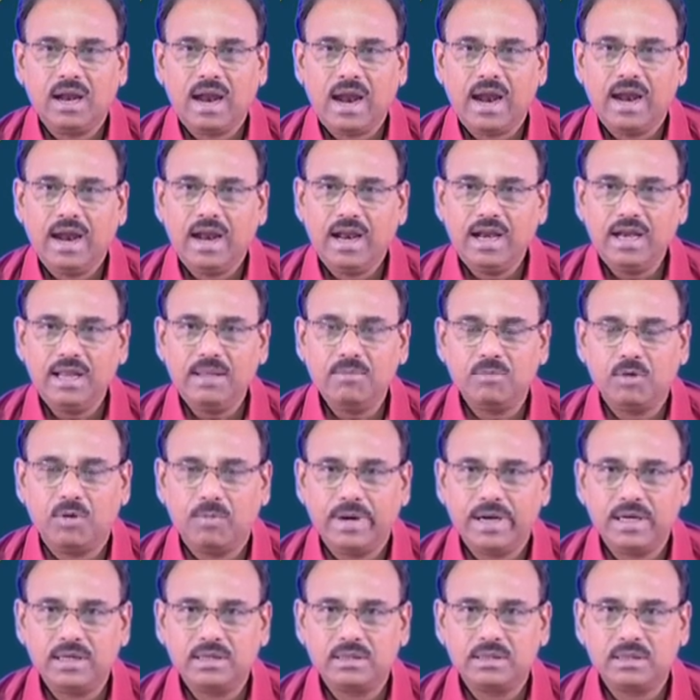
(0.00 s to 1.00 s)
any
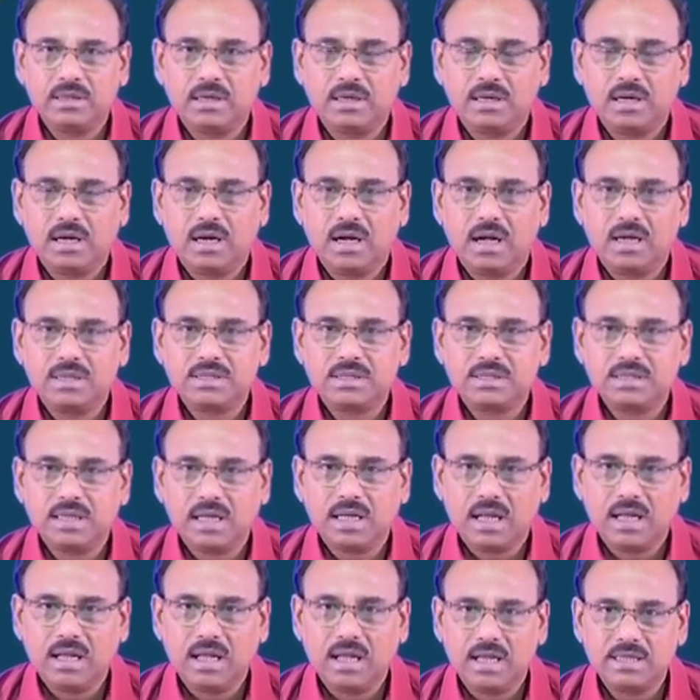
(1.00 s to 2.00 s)
moment
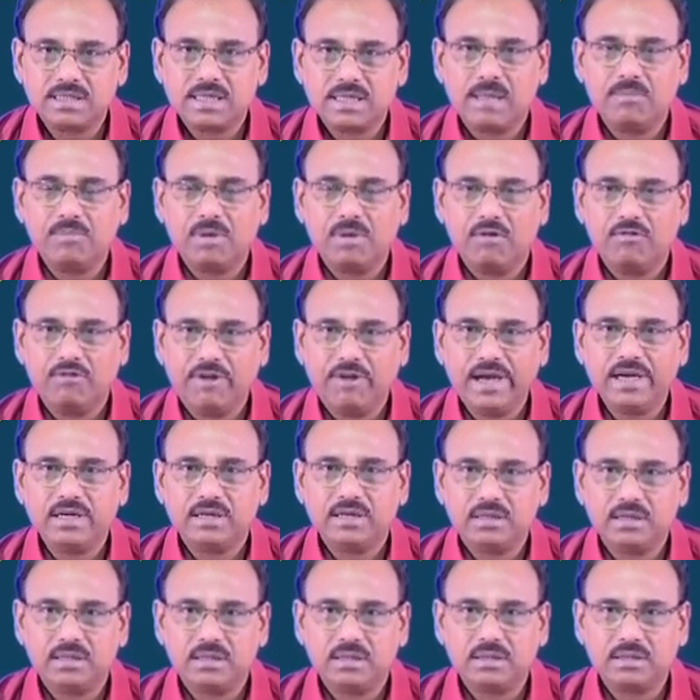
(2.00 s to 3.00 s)
a sample
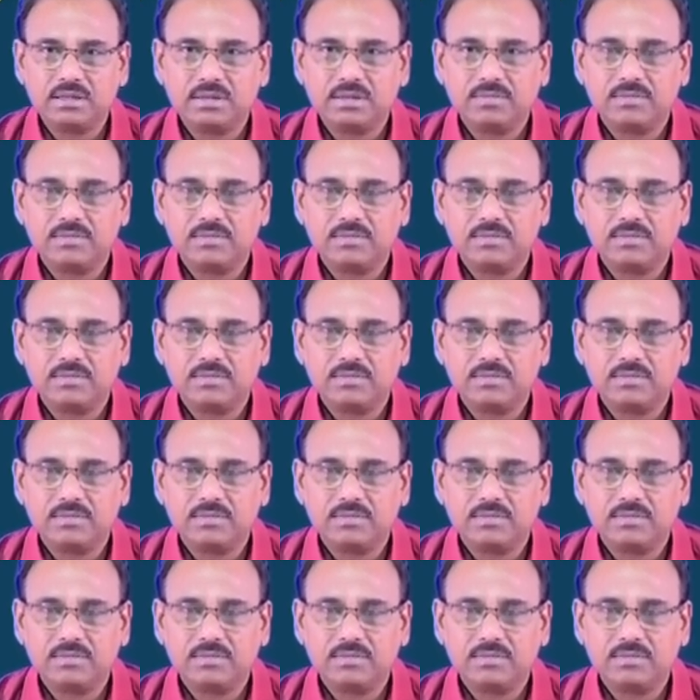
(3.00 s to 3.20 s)
vector